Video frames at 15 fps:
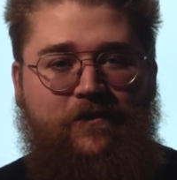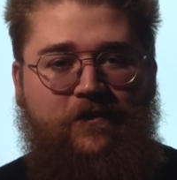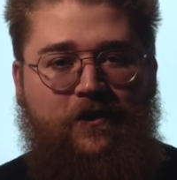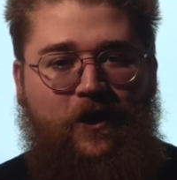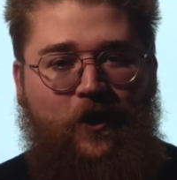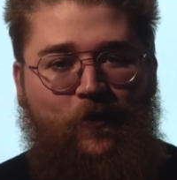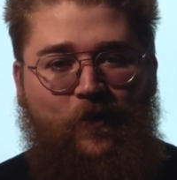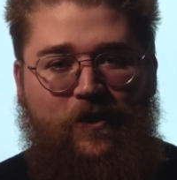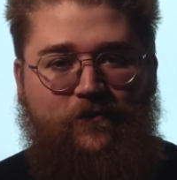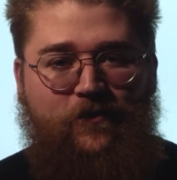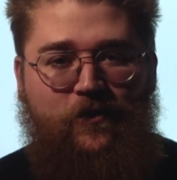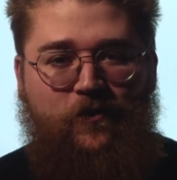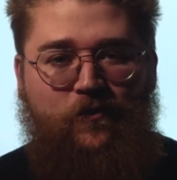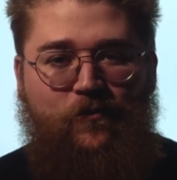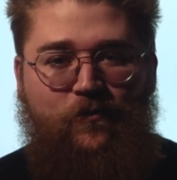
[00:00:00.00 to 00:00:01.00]

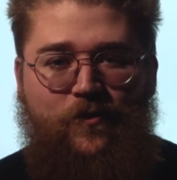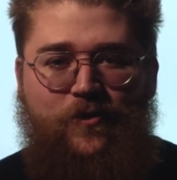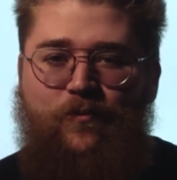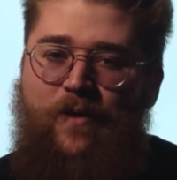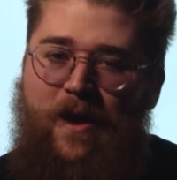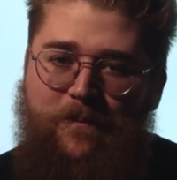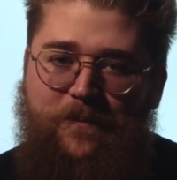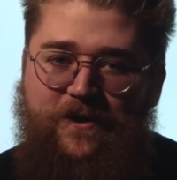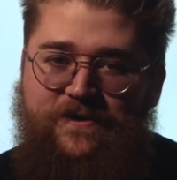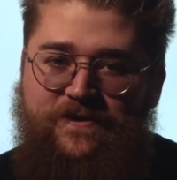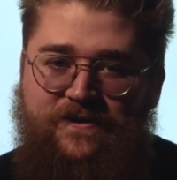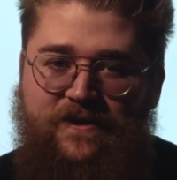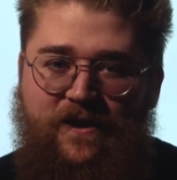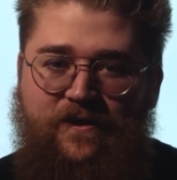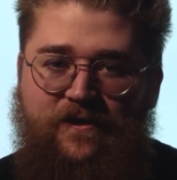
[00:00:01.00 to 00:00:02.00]
However, with the rapid
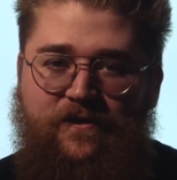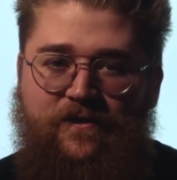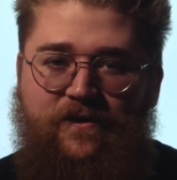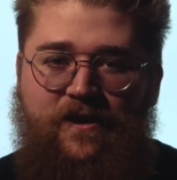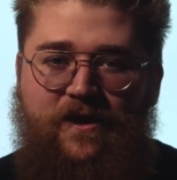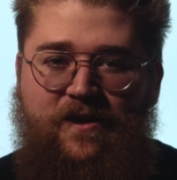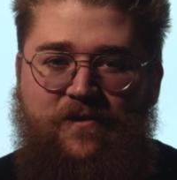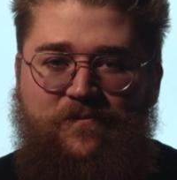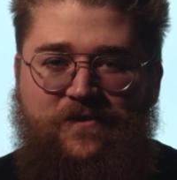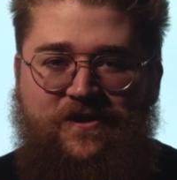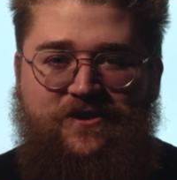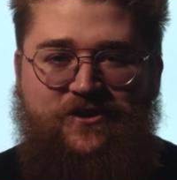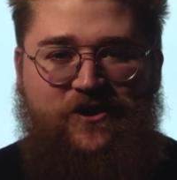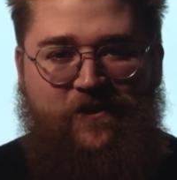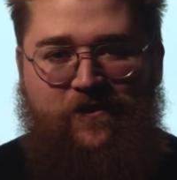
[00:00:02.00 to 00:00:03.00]
ascent came
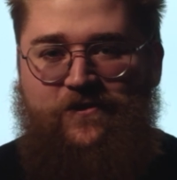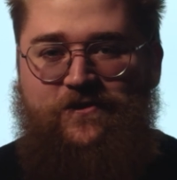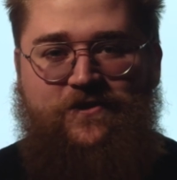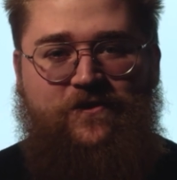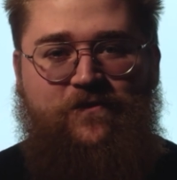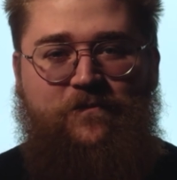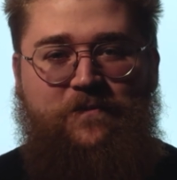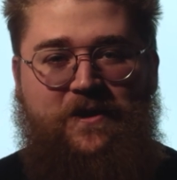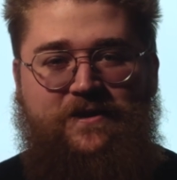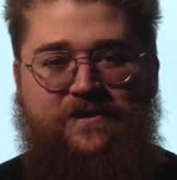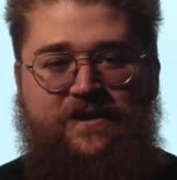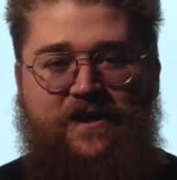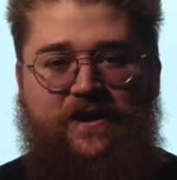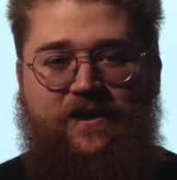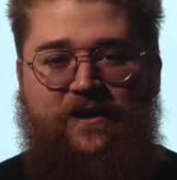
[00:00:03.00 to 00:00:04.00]
the challenges of
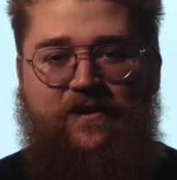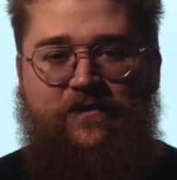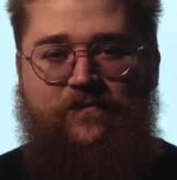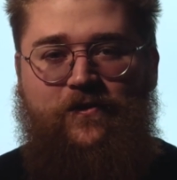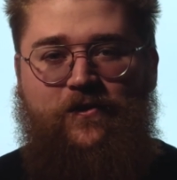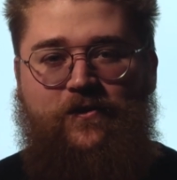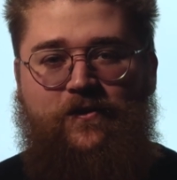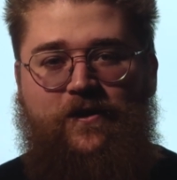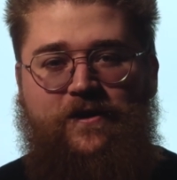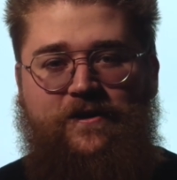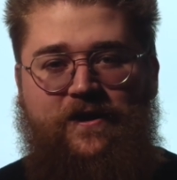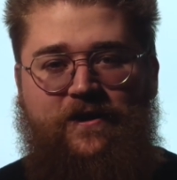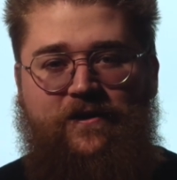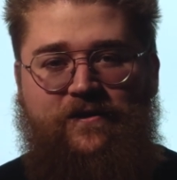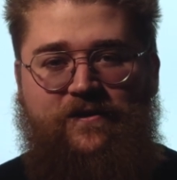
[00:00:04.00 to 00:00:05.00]
maintaining for her
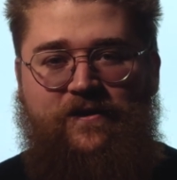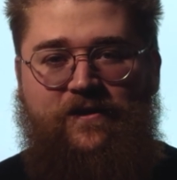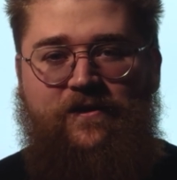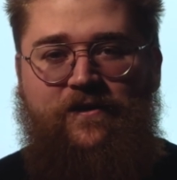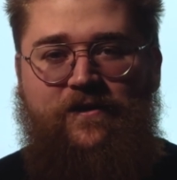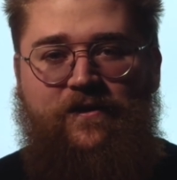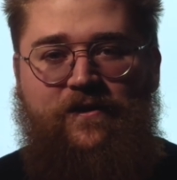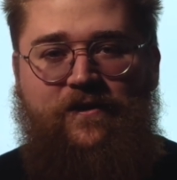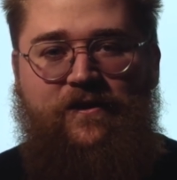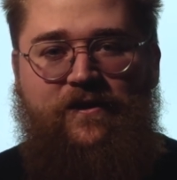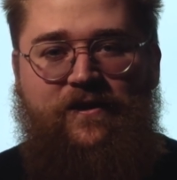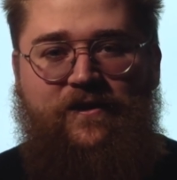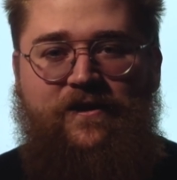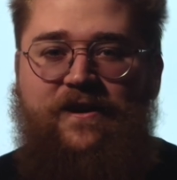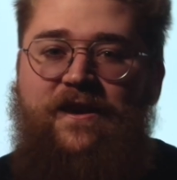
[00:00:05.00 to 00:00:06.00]
identity
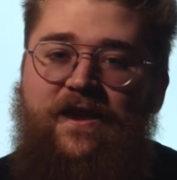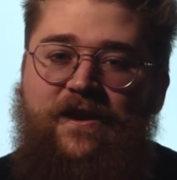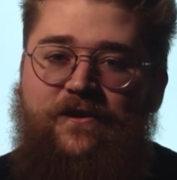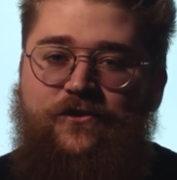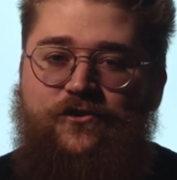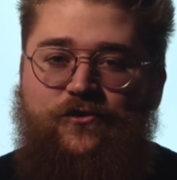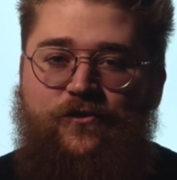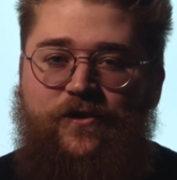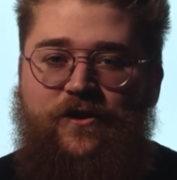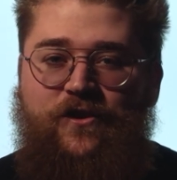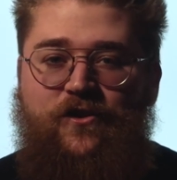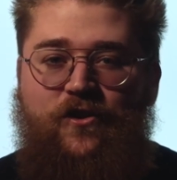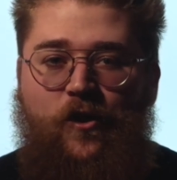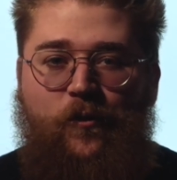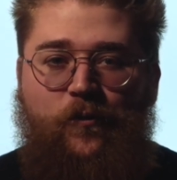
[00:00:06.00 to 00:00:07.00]
in an industry
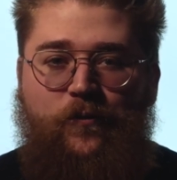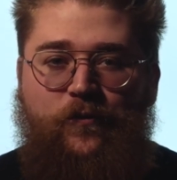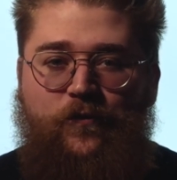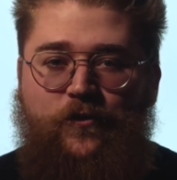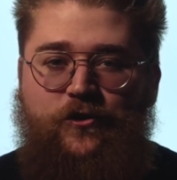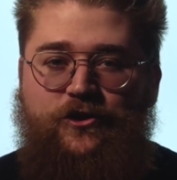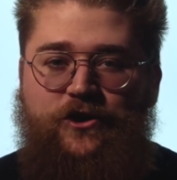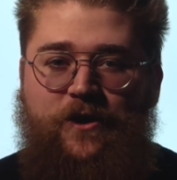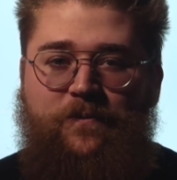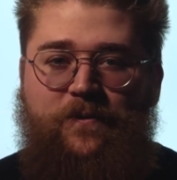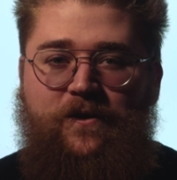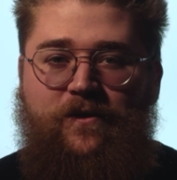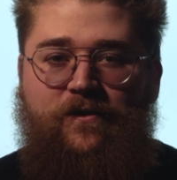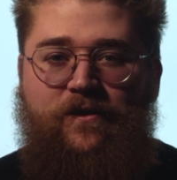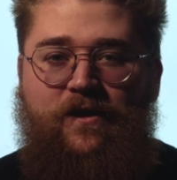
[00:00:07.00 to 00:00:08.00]
known for
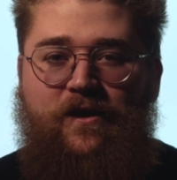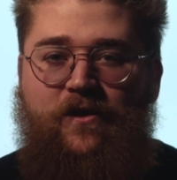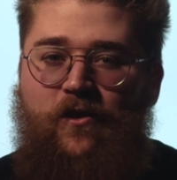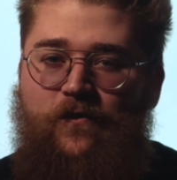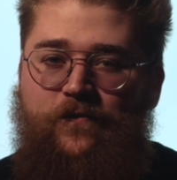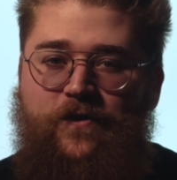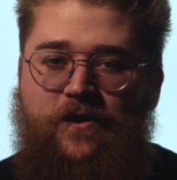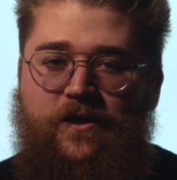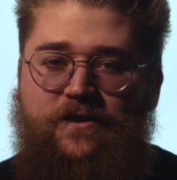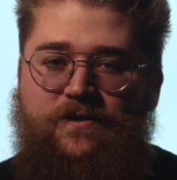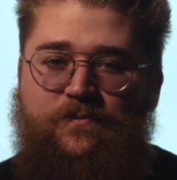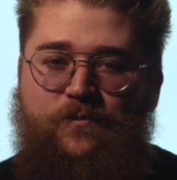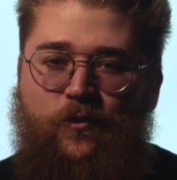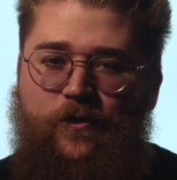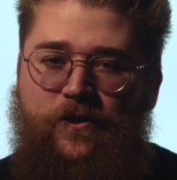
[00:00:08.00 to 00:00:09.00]
shaping and often
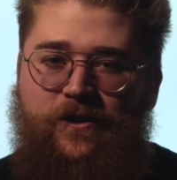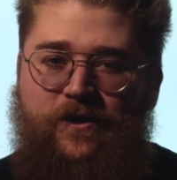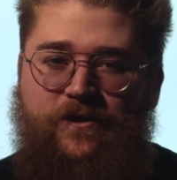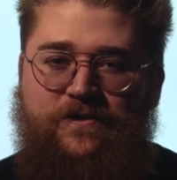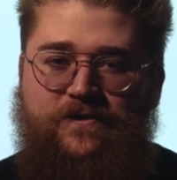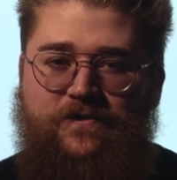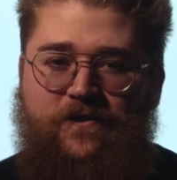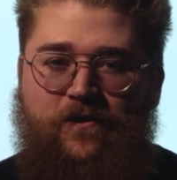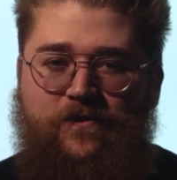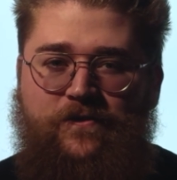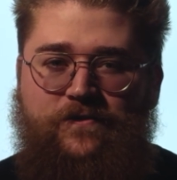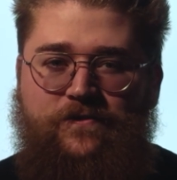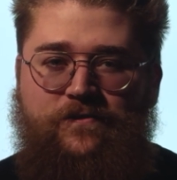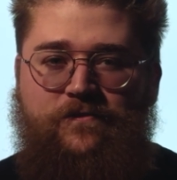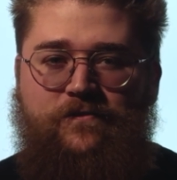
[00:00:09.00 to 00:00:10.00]
exploiting its
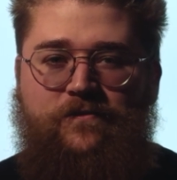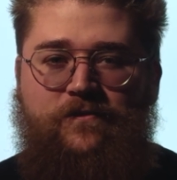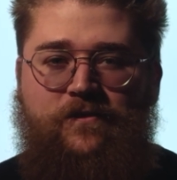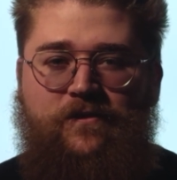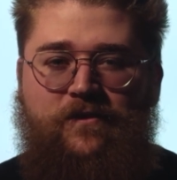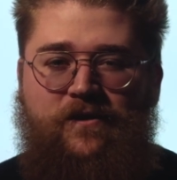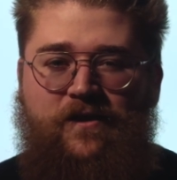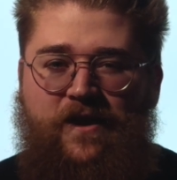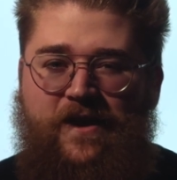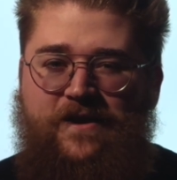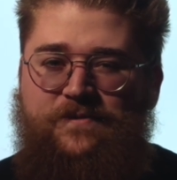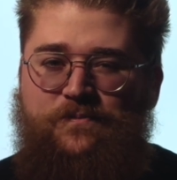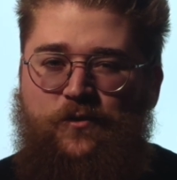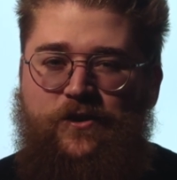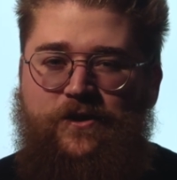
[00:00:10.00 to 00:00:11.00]
stars.
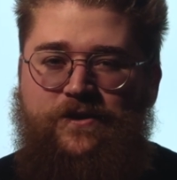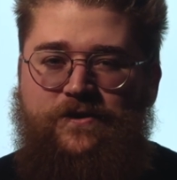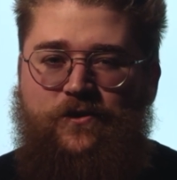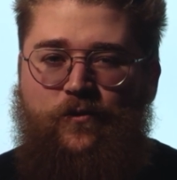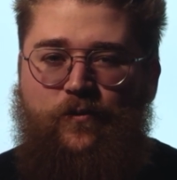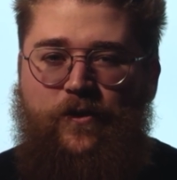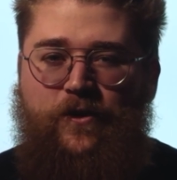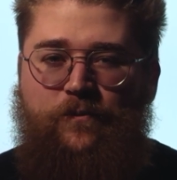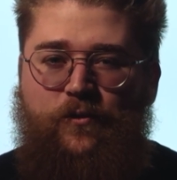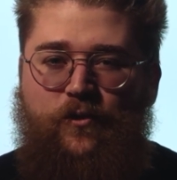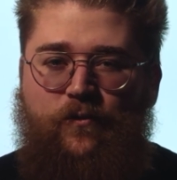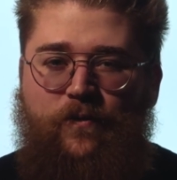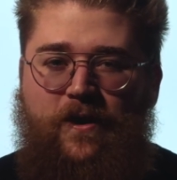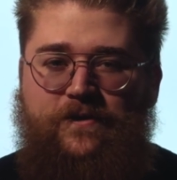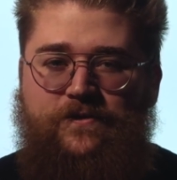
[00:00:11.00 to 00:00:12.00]
As Britney's career
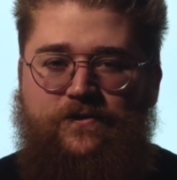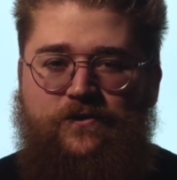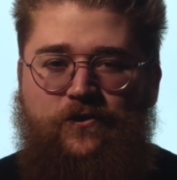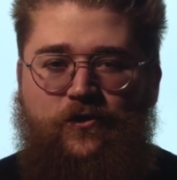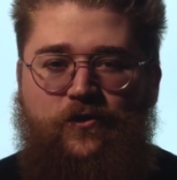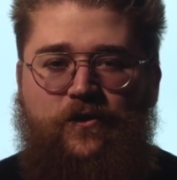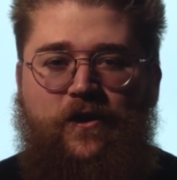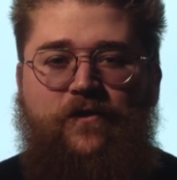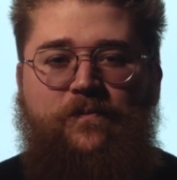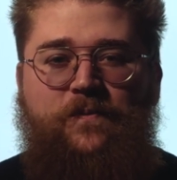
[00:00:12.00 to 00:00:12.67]
progressed, her life